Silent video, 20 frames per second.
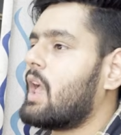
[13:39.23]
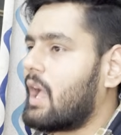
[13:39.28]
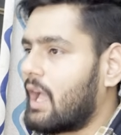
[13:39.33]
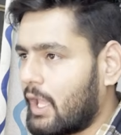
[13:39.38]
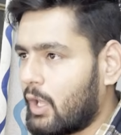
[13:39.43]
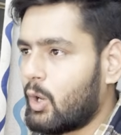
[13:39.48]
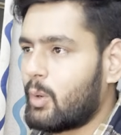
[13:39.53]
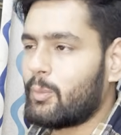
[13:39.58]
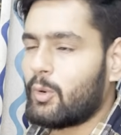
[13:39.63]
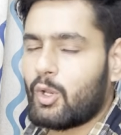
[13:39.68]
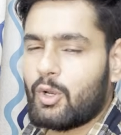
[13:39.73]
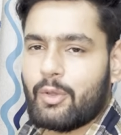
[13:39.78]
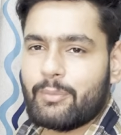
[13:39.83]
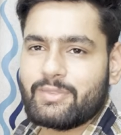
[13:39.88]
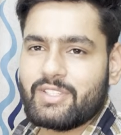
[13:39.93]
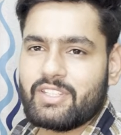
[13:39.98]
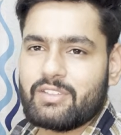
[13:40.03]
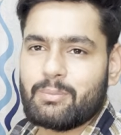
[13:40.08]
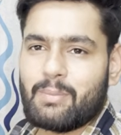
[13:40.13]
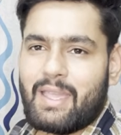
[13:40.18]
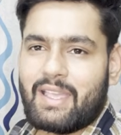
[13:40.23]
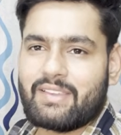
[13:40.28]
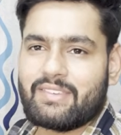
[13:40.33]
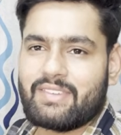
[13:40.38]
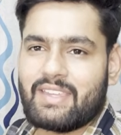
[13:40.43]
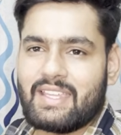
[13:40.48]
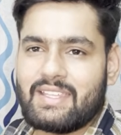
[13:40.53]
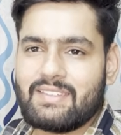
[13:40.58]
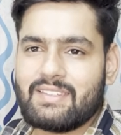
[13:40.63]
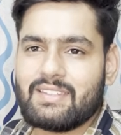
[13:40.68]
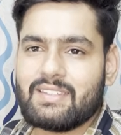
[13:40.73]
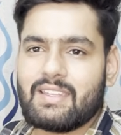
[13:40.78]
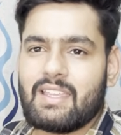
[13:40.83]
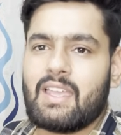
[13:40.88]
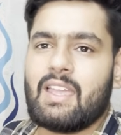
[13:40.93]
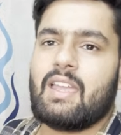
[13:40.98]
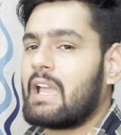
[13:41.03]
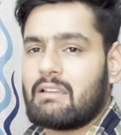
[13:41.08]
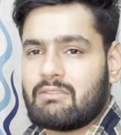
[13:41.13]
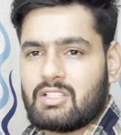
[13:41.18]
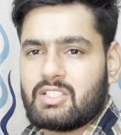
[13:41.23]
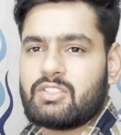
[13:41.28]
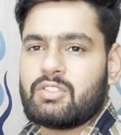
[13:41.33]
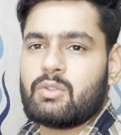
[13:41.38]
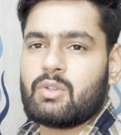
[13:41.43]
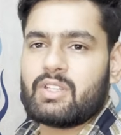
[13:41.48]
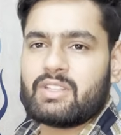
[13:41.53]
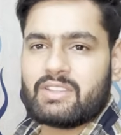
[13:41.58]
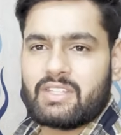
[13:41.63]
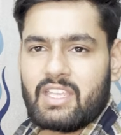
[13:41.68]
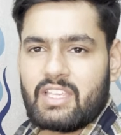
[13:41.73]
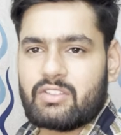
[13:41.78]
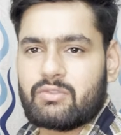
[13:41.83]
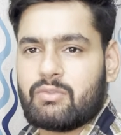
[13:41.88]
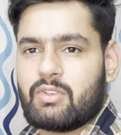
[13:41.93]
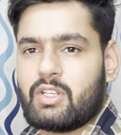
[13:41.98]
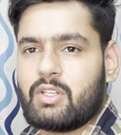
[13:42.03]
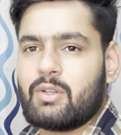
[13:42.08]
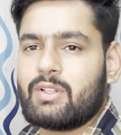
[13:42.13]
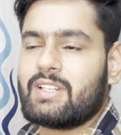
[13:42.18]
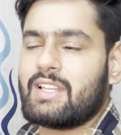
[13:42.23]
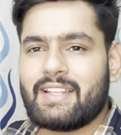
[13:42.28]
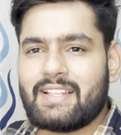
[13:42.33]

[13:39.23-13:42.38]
I hope all of this makes sense. I will see you in next video.